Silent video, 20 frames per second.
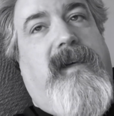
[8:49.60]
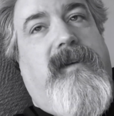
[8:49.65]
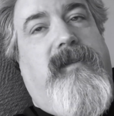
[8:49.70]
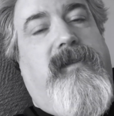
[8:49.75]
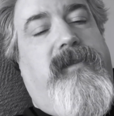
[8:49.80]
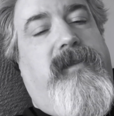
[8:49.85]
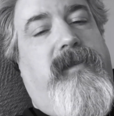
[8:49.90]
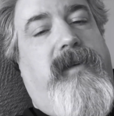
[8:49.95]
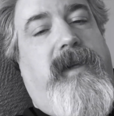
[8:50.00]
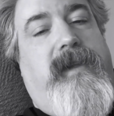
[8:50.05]

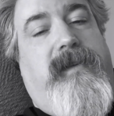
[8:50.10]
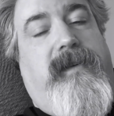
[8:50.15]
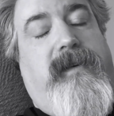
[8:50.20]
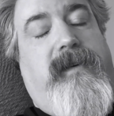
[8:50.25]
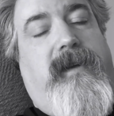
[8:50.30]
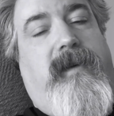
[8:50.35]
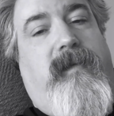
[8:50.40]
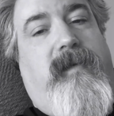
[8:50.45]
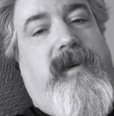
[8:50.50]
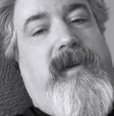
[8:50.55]
Tree
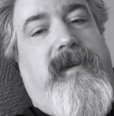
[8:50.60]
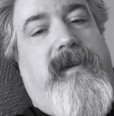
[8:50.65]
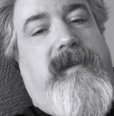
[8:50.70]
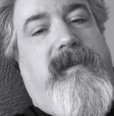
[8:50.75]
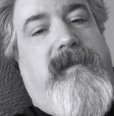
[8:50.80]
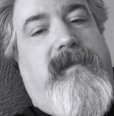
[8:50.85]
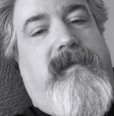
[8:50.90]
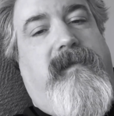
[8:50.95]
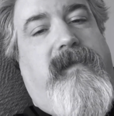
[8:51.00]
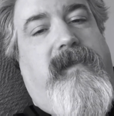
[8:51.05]

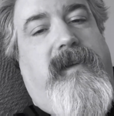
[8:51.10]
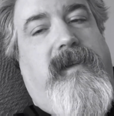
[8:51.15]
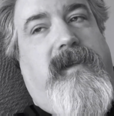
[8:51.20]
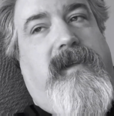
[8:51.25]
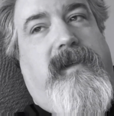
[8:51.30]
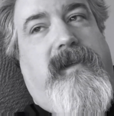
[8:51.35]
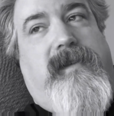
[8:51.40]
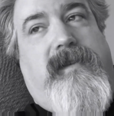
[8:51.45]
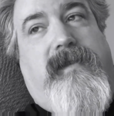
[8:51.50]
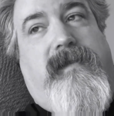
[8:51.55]
31
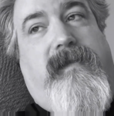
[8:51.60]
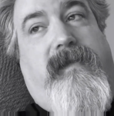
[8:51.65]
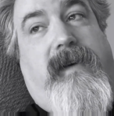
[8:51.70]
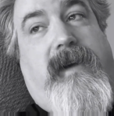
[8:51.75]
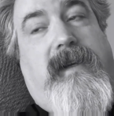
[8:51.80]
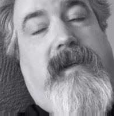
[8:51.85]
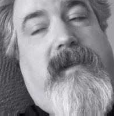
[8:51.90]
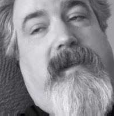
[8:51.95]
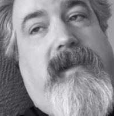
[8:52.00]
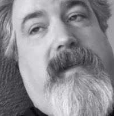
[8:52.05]
finished
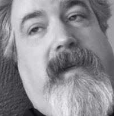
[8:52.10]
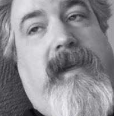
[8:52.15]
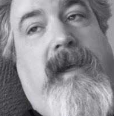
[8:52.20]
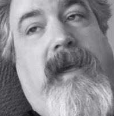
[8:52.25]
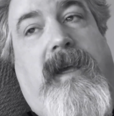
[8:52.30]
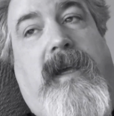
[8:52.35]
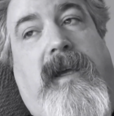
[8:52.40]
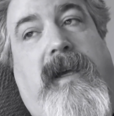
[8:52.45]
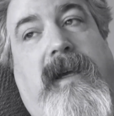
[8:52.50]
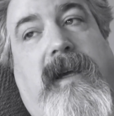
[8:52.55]
finally.
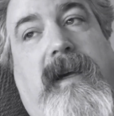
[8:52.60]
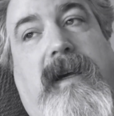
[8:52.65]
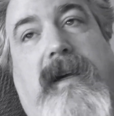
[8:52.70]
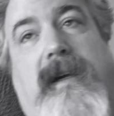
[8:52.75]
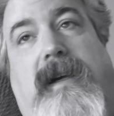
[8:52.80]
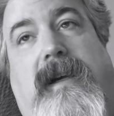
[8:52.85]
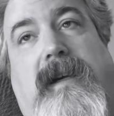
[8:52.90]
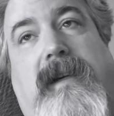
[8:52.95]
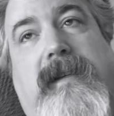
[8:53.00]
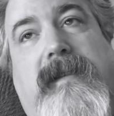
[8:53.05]

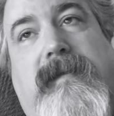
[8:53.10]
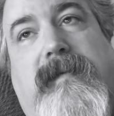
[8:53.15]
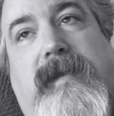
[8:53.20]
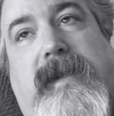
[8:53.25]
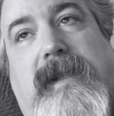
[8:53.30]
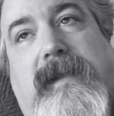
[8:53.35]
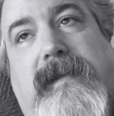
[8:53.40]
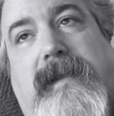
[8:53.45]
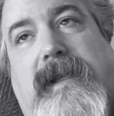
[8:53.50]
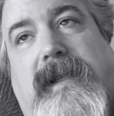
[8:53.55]

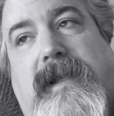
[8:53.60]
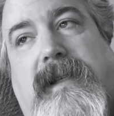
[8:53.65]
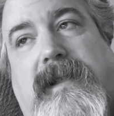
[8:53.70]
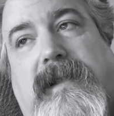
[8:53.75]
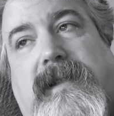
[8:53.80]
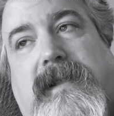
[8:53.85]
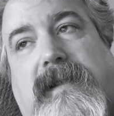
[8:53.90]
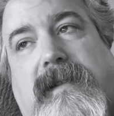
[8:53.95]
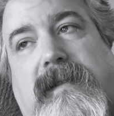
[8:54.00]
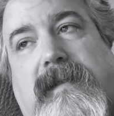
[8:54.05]
Well,
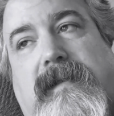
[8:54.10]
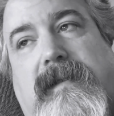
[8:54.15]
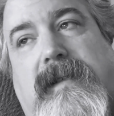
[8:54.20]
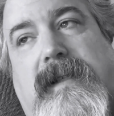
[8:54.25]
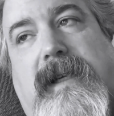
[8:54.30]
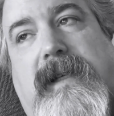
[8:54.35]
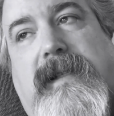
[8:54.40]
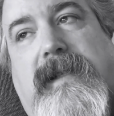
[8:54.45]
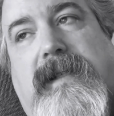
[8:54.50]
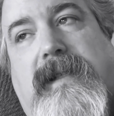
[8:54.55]
until
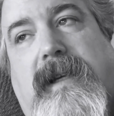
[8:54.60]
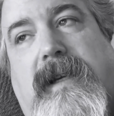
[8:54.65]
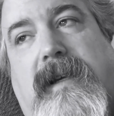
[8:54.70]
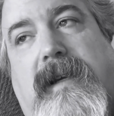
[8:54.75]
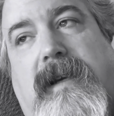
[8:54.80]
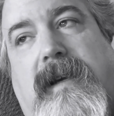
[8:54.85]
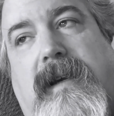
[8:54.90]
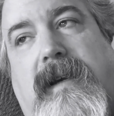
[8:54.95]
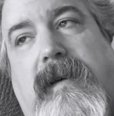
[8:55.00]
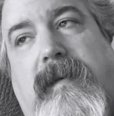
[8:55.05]
next
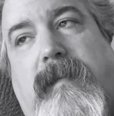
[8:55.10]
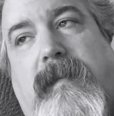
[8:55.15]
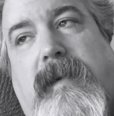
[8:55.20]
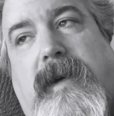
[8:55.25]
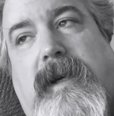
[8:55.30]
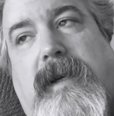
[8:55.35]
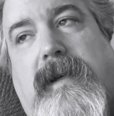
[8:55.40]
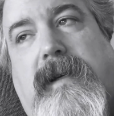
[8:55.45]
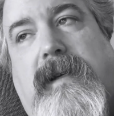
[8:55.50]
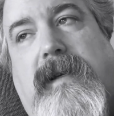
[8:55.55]
time,
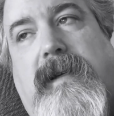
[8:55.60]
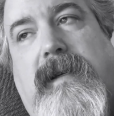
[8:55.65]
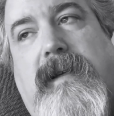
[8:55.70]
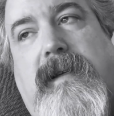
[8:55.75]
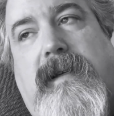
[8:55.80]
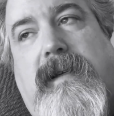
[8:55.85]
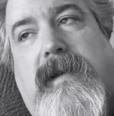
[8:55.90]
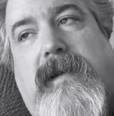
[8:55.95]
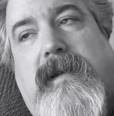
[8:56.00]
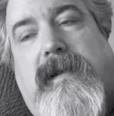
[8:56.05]

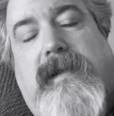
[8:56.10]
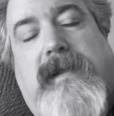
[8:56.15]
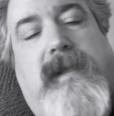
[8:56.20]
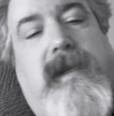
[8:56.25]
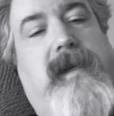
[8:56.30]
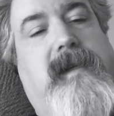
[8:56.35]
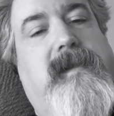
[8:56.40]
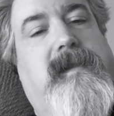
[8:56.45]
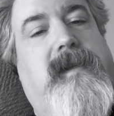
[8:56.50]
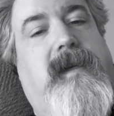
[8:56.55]

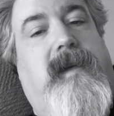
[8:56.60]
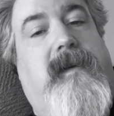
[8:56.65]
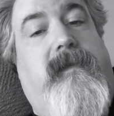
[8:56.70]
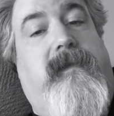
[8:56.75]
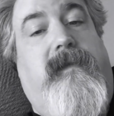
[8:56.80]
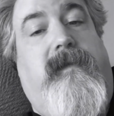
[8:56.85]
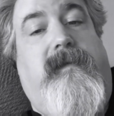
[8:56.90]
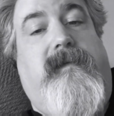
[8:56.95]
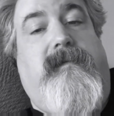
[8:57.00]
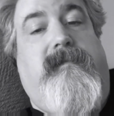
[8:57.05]
stay safe.
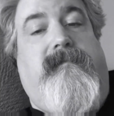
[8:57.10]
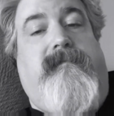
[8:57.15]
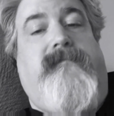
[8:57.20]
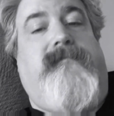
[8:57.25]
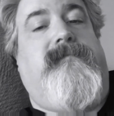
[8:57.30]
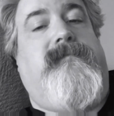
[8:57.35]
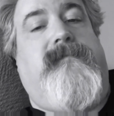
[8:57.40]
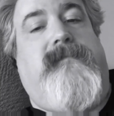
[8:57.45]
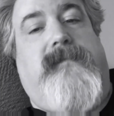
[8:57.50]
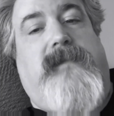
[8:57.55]

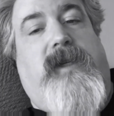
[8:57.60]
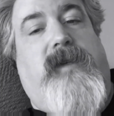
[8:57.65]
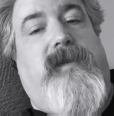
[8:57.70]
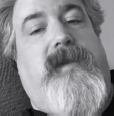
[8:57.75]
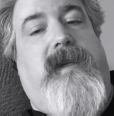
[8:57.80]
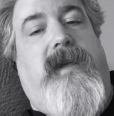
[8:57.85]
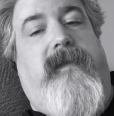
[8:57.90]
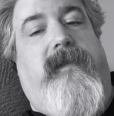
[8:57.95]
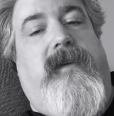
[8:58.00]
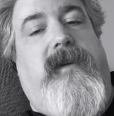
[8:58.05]
Always
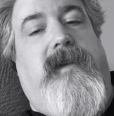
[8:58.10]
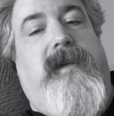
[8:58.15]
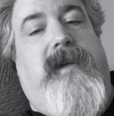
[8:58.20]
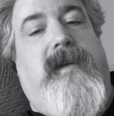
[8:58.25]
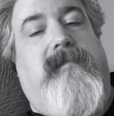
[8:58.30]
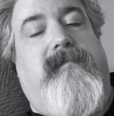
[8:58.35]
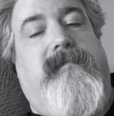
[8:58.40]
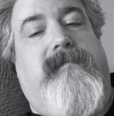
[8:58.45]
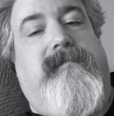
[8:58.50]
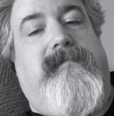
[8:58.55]
have a good
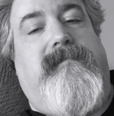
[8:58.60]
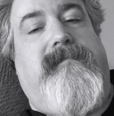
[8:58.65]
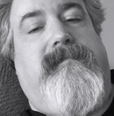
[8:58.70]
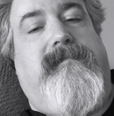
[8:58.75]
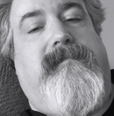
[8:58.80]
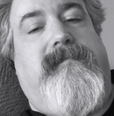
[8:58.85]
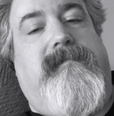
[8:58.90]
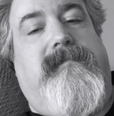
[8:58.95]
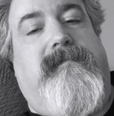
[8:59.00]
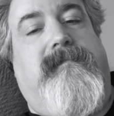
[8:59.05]
time.
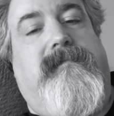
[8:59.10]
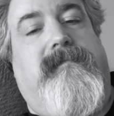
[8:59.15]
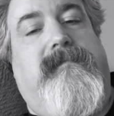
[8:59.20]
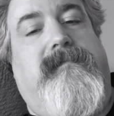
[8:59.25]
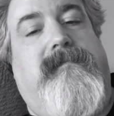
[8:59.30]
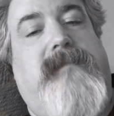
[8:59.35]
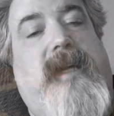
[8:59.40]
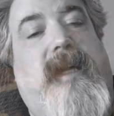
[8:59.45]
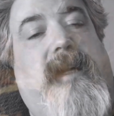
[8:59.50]
Bye